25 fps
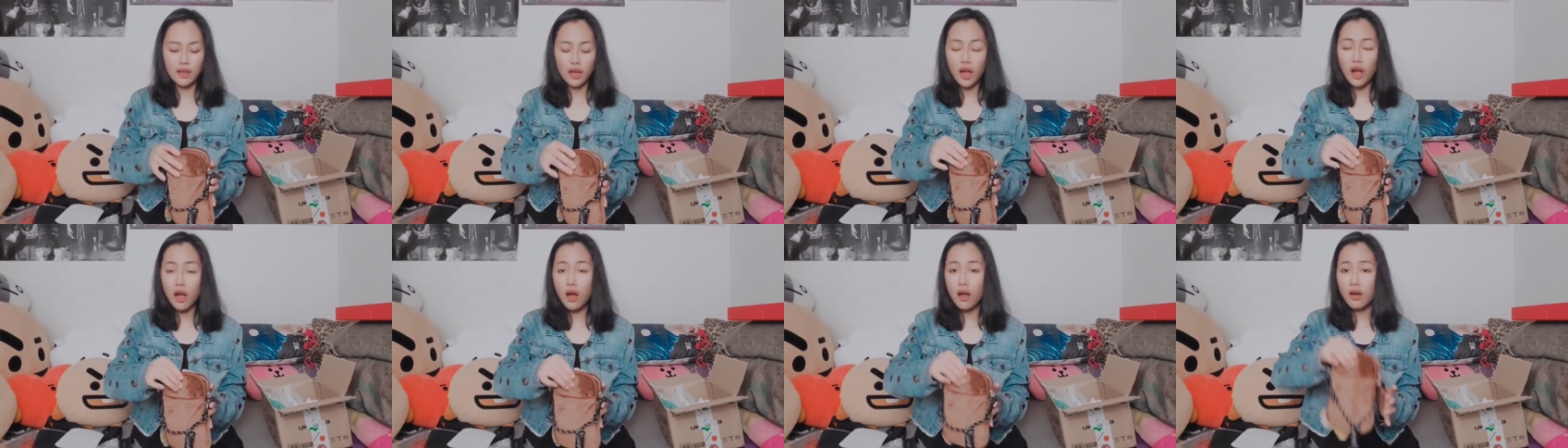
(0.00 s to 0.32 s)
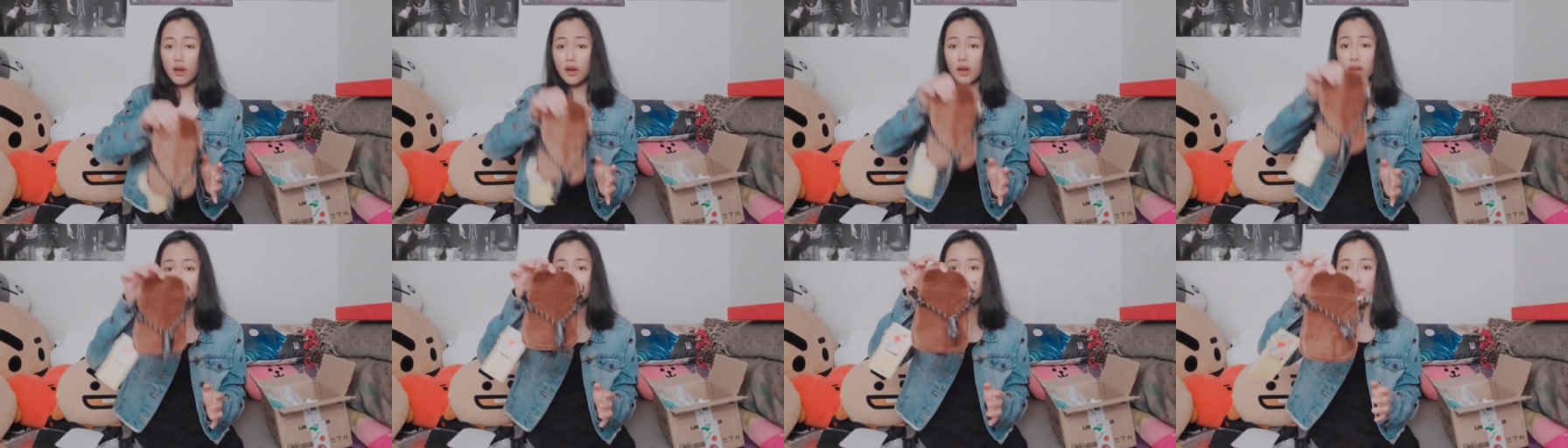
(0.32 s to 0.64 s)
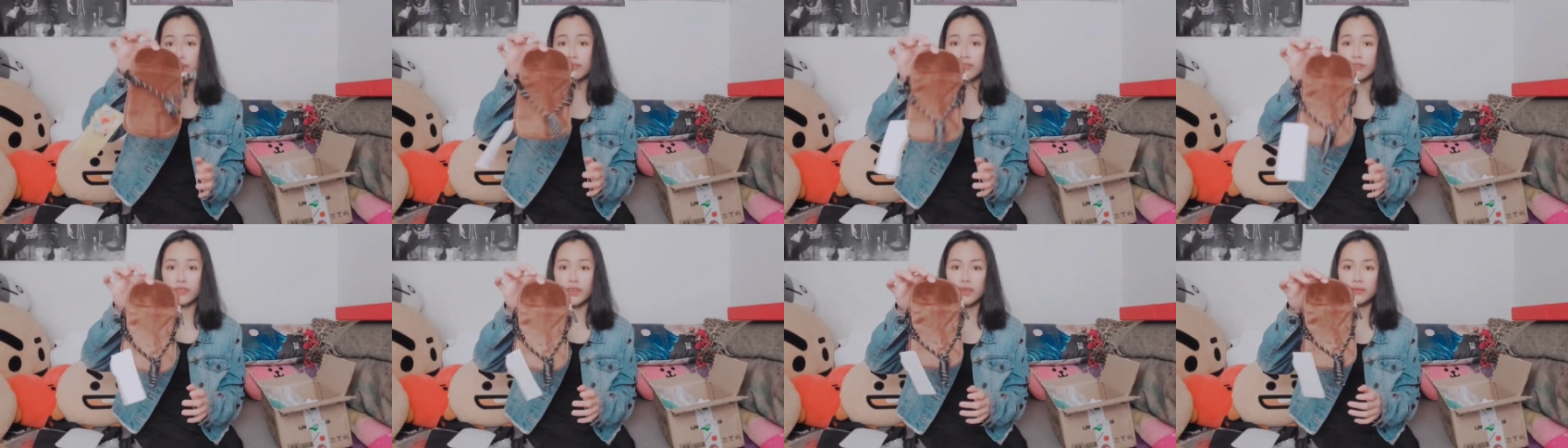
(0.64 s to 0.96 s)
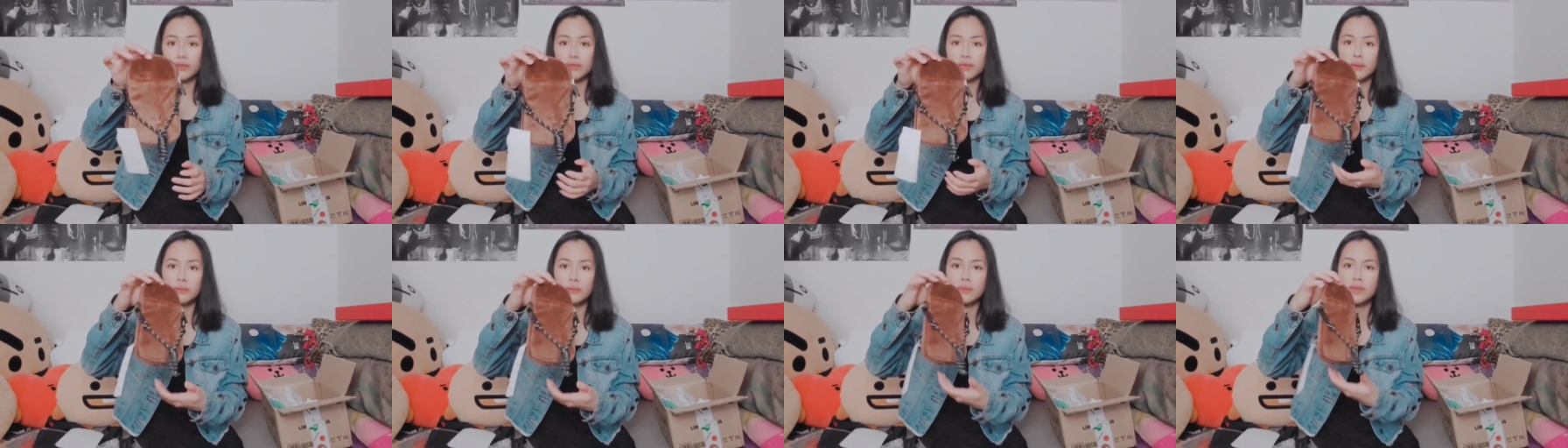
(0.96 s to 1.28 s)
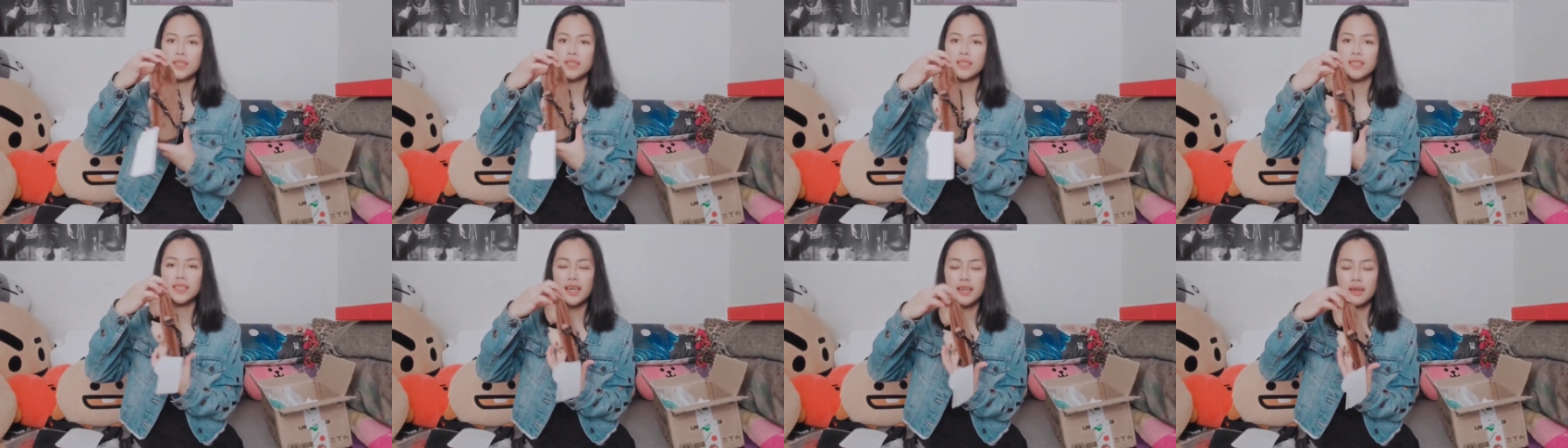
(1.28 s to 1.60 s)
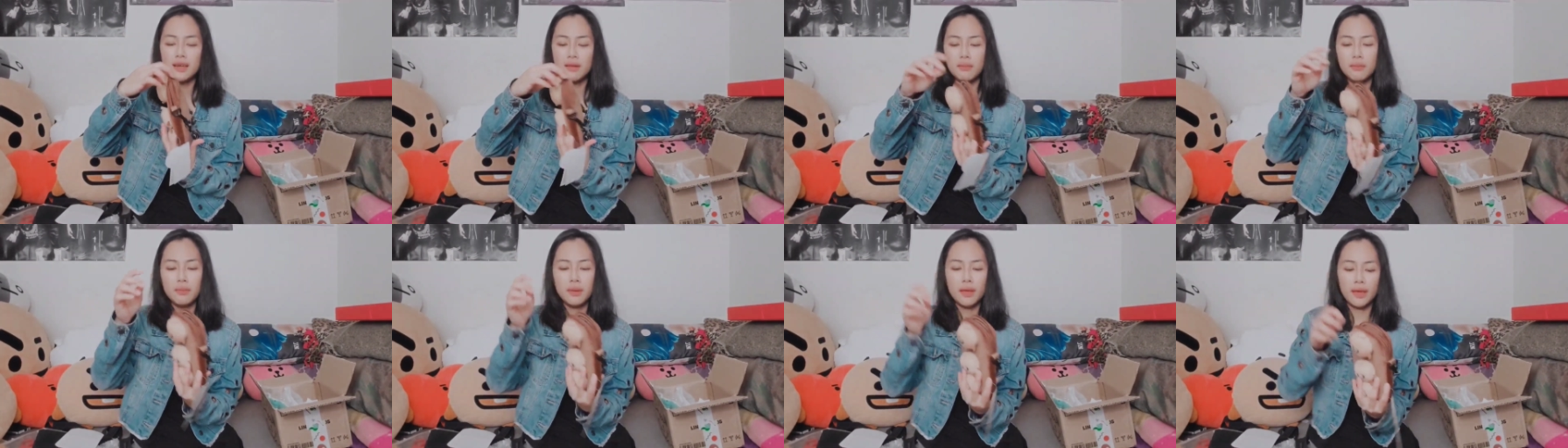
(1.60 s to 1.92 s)
Oh, it did fit. I mean, it's
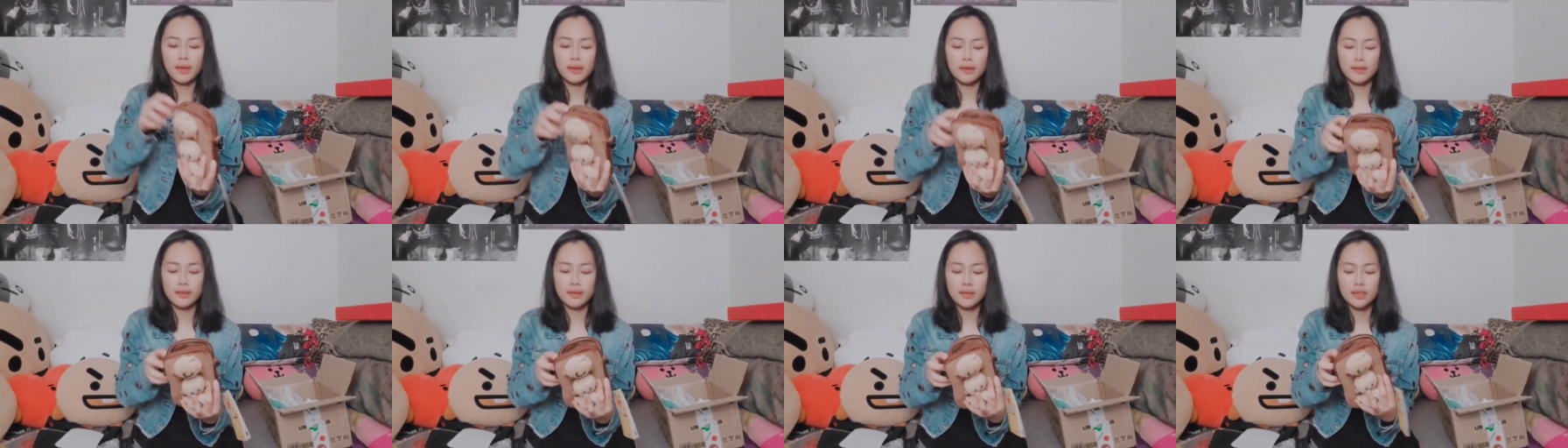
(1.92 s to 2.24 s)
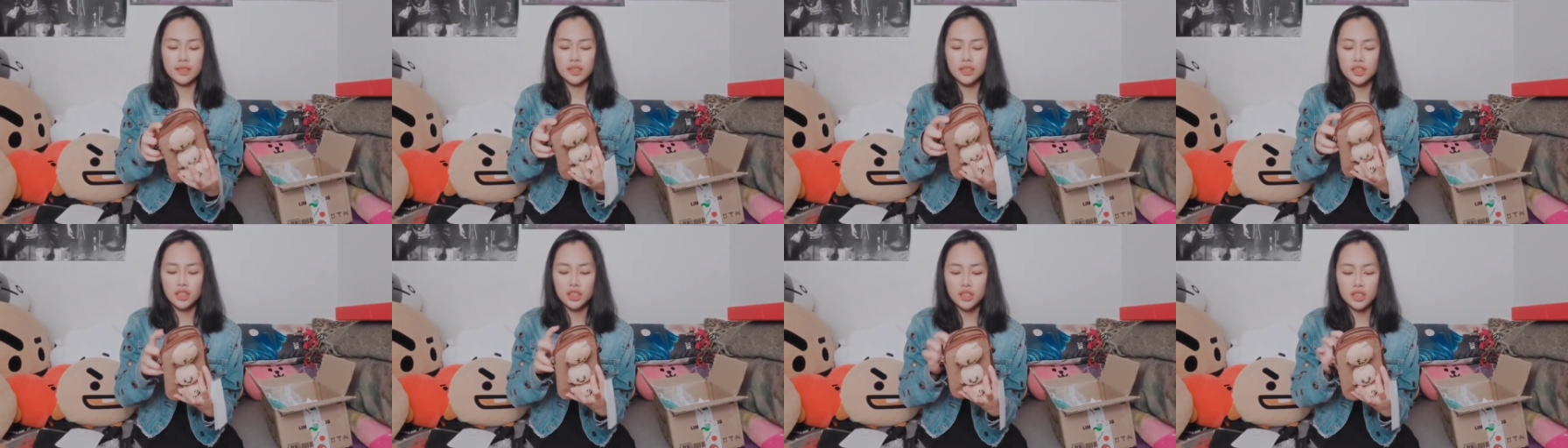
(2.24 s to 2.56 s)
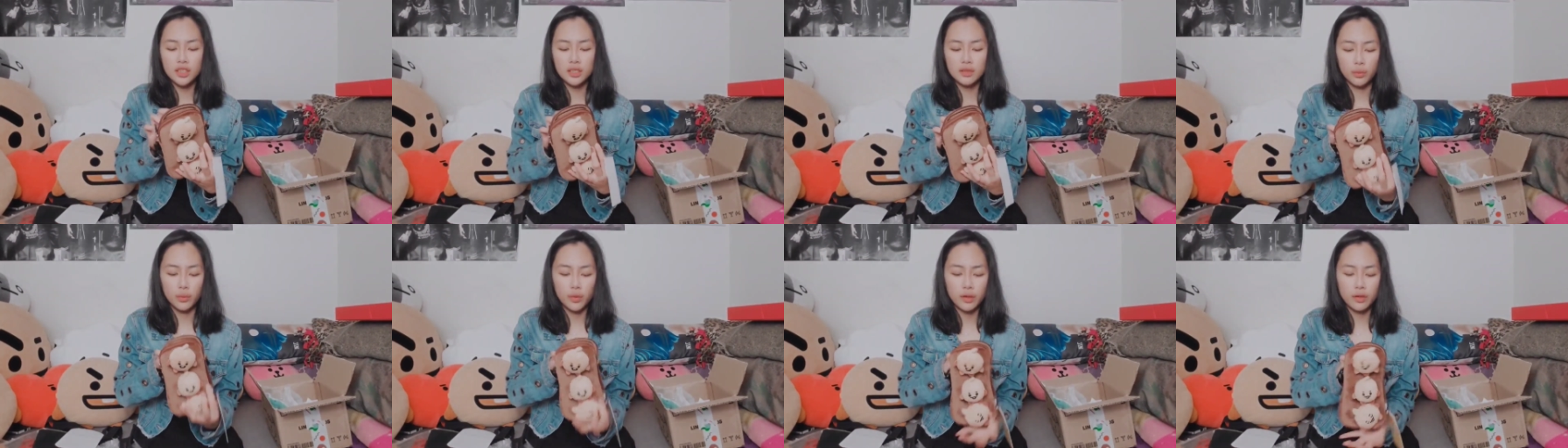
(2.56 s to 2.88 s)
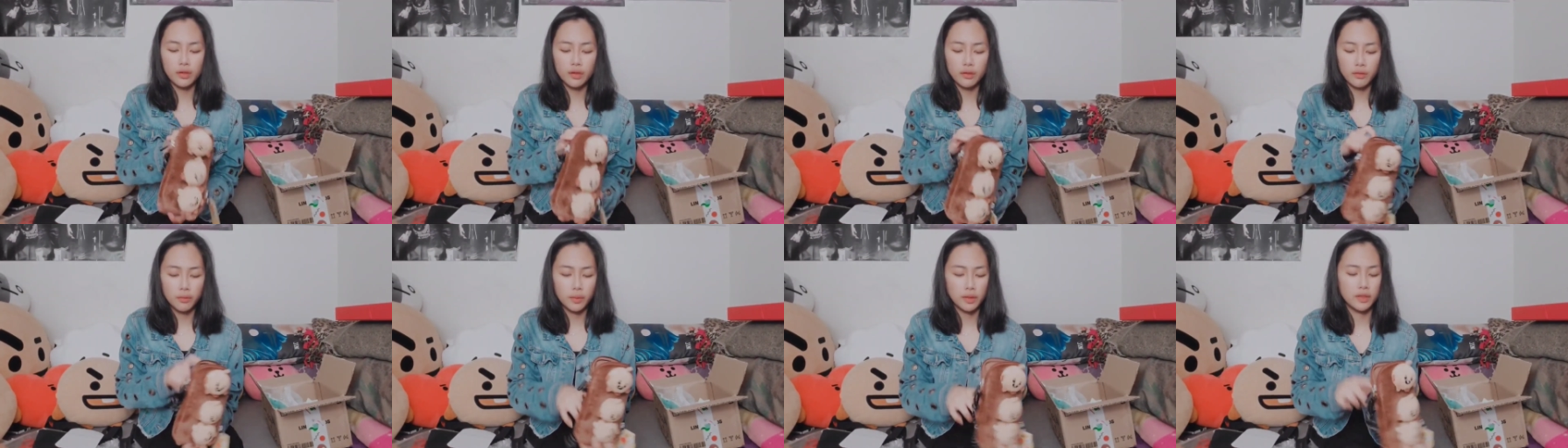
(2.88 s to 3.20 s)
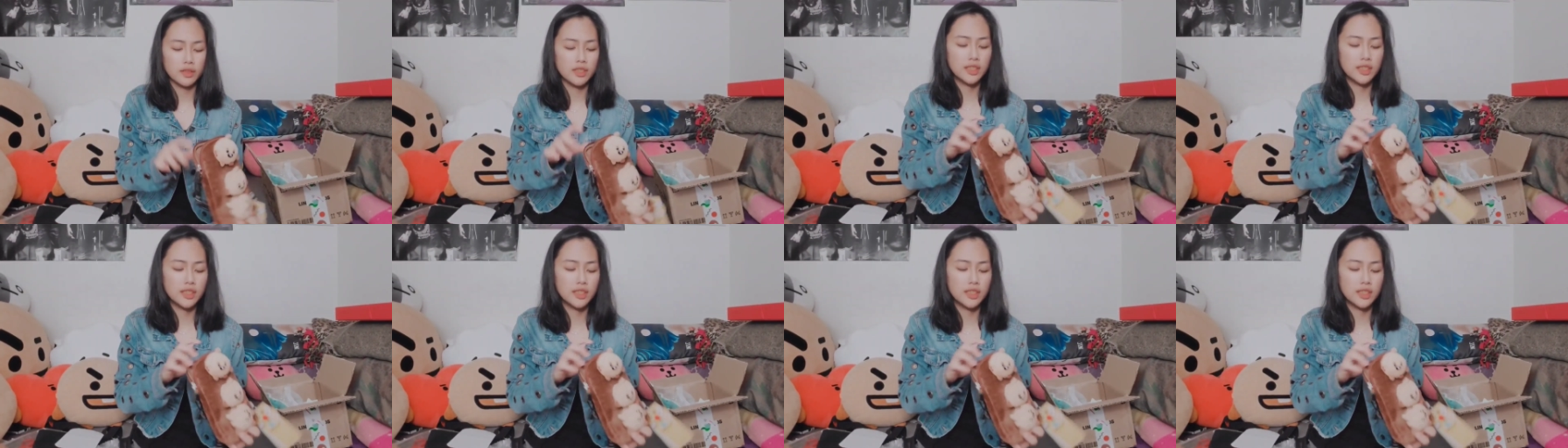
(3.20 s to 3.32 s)
kind of big. It's just weird if